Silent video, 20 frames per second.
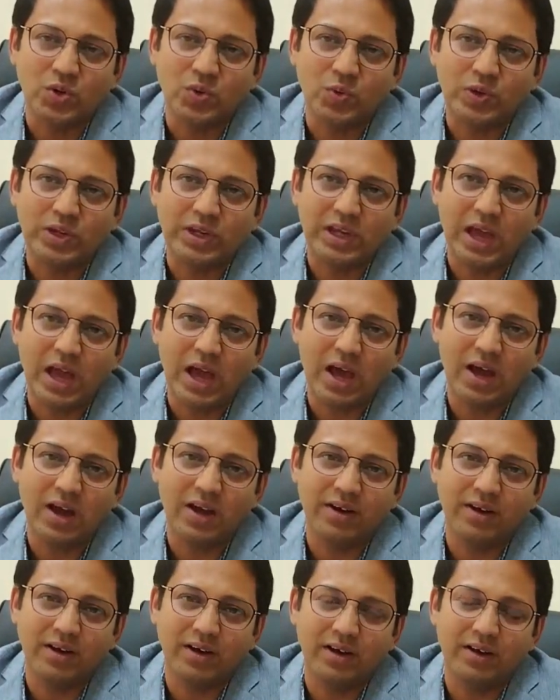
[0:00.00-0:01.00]
We
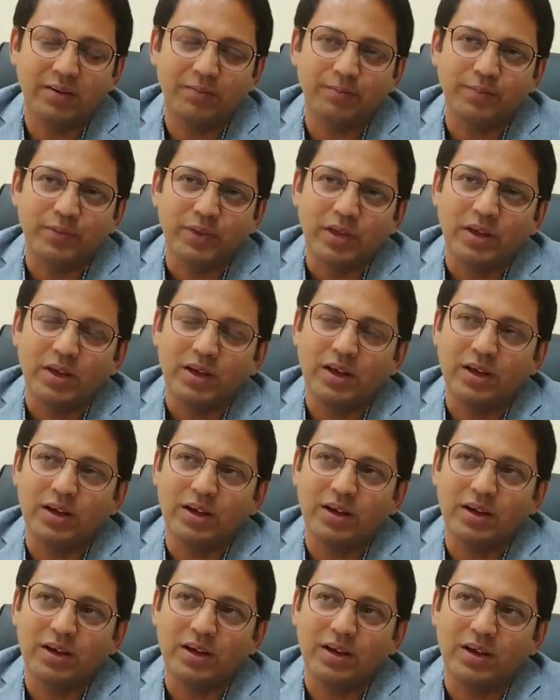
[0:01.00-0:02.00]
had
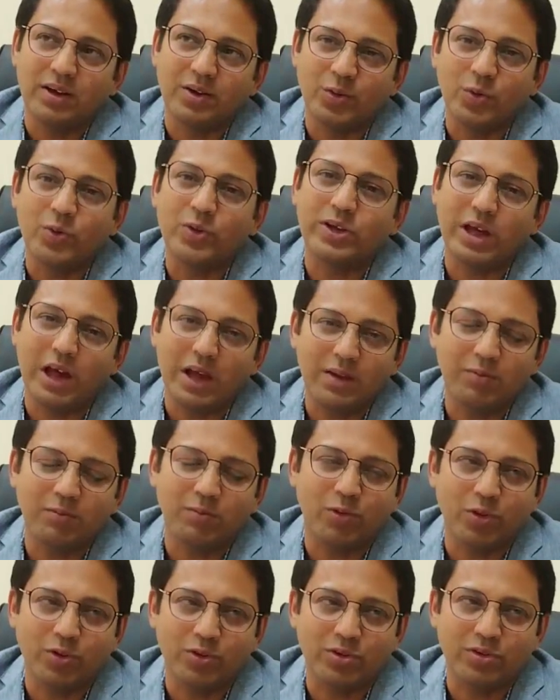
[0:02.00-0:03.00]
a good time
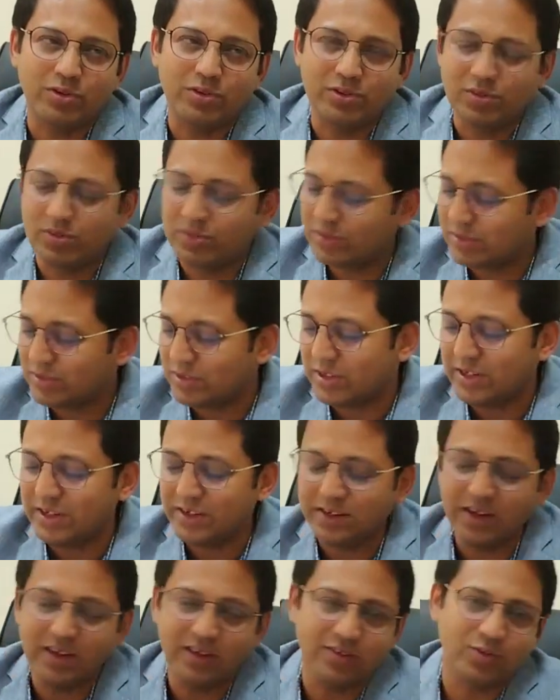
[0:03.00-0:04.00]
for 3
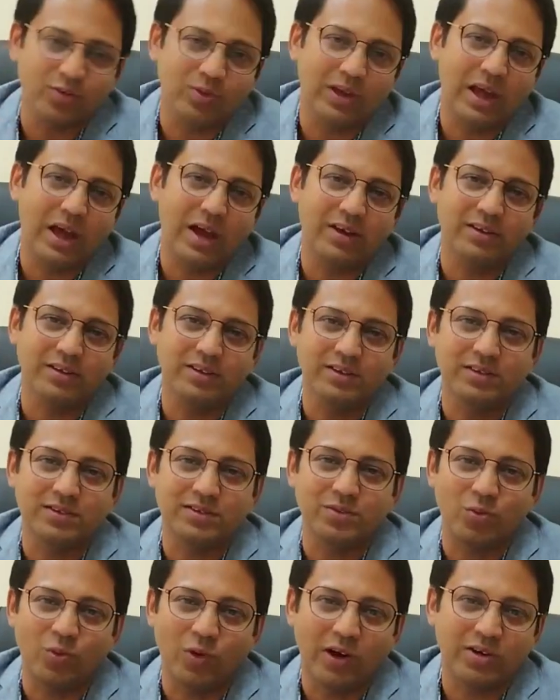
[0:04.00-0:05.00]
days. We had
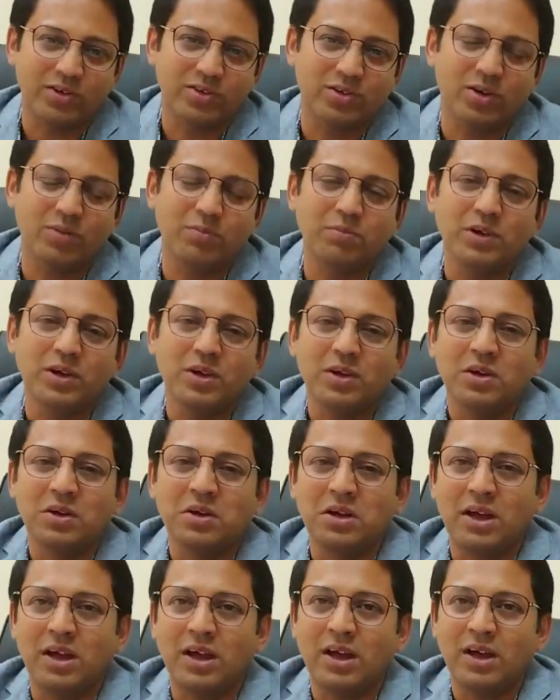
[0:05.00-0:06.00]
this workshop,
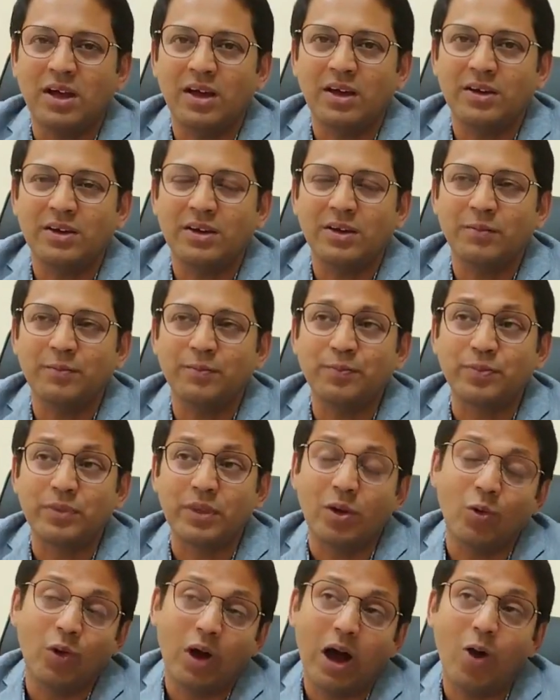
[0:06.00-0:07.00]
and
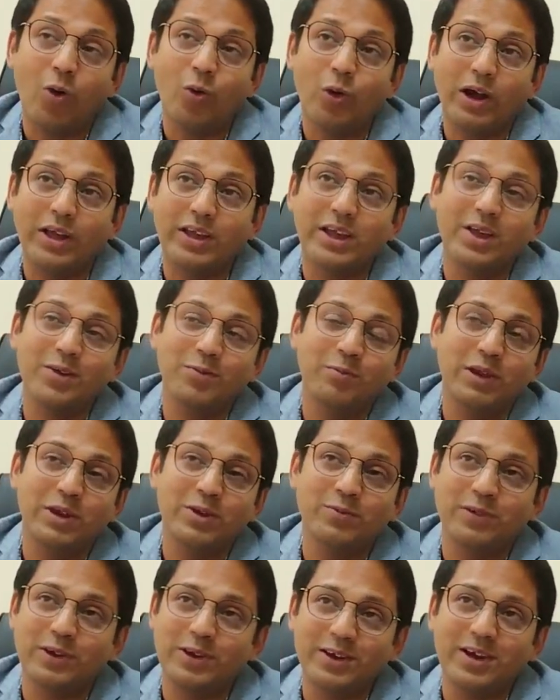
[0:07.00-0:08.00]
how I get
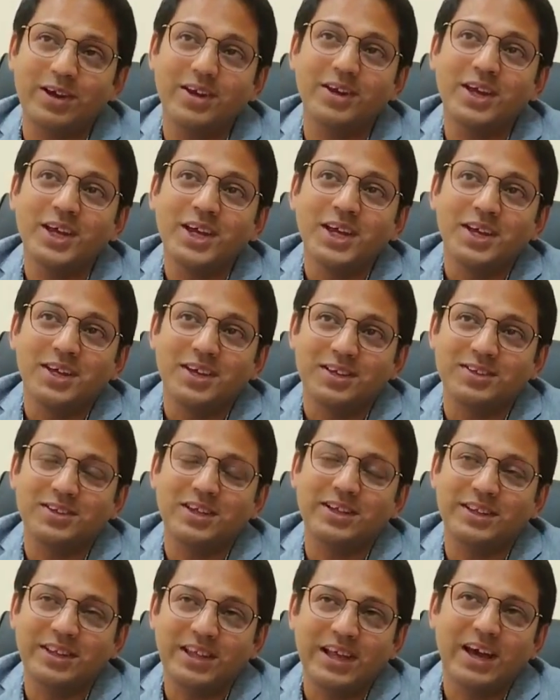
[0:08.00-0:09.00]
benefited is
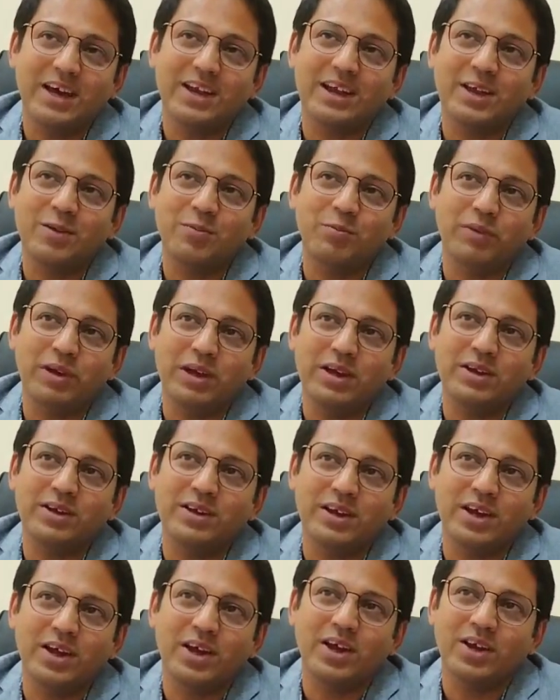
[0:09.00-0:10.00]
that there I met
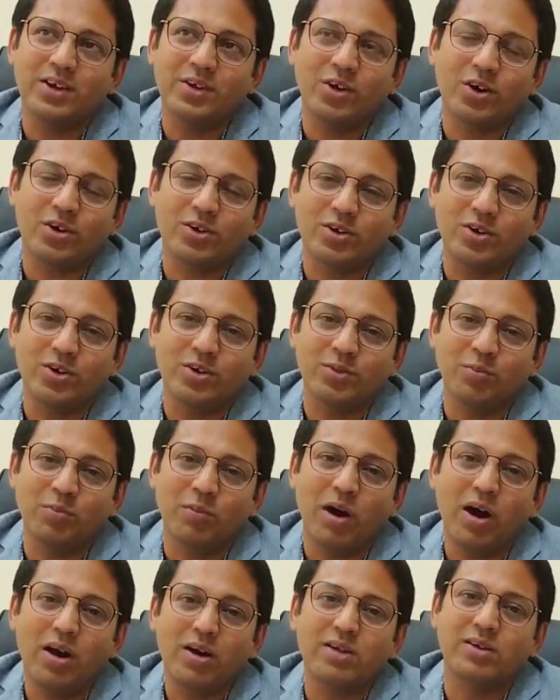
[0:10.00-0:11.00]
Dr.
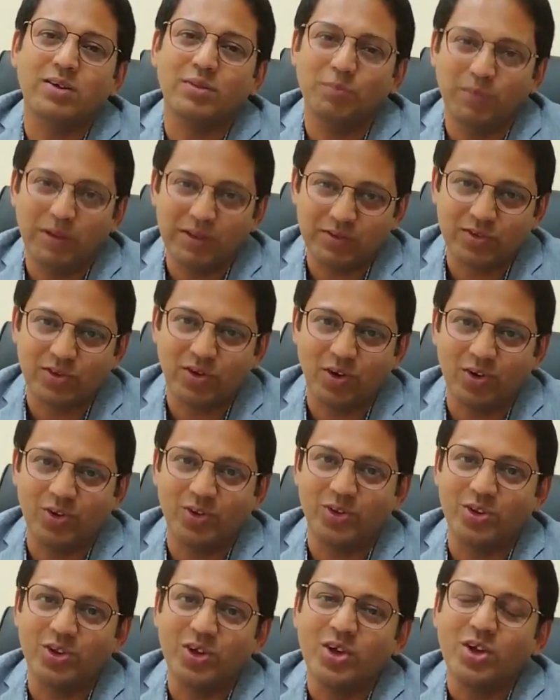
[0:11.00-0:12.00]
Mark
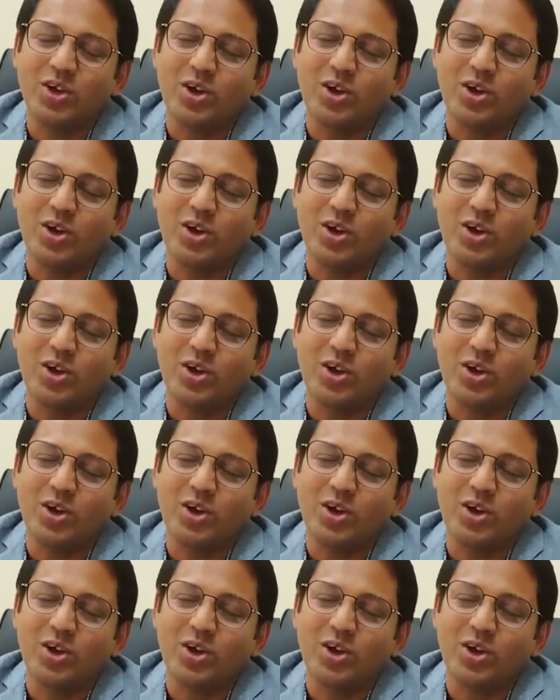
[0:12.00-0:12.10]
Bescon